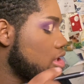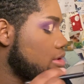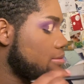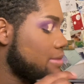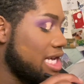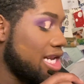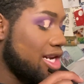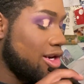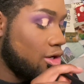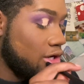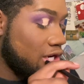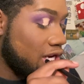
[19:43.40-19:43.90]

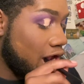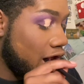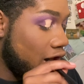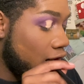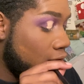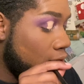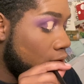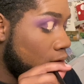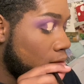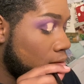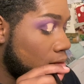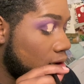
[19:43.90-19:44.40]
don't
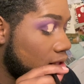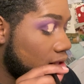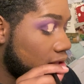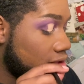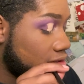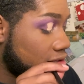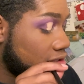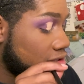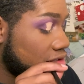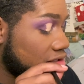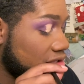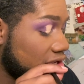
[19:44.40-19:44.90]

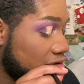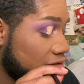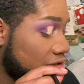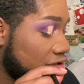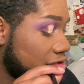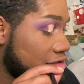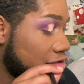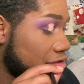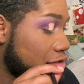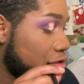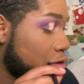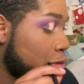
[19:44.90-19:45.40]
know. All
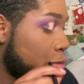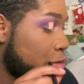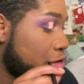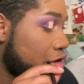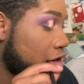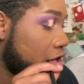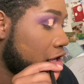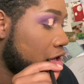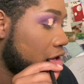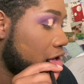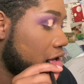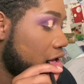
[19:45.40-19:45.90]
these are so
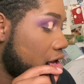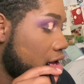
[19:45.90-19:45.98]
pretty.